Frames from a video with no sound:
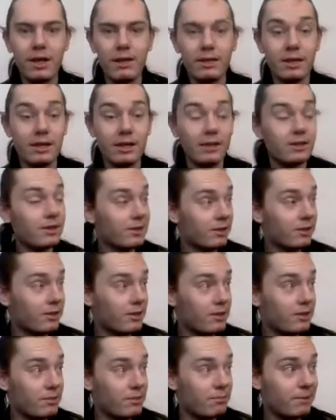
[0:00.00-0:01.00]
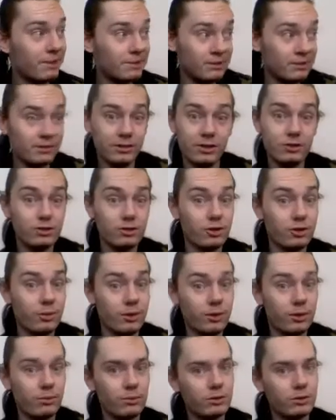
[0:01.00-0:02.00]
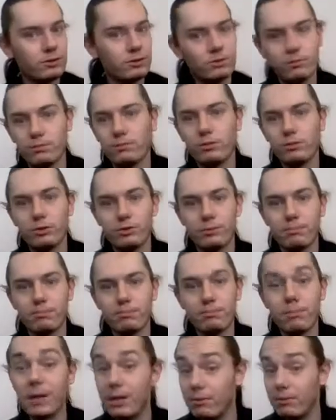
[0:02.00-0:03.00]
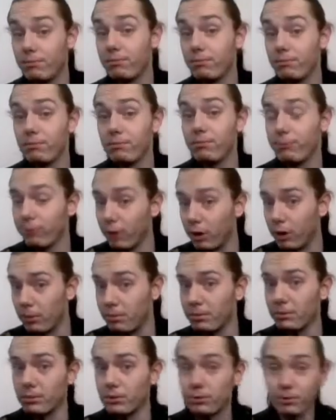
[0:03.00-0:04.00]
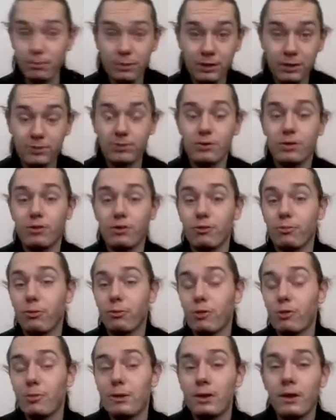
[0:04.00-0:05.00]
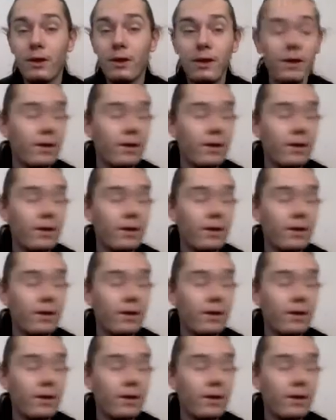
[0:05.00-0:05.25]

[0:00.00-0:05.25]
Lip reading: than it did in the bloody Centurion, which was a big flop. It was a massive disappointment.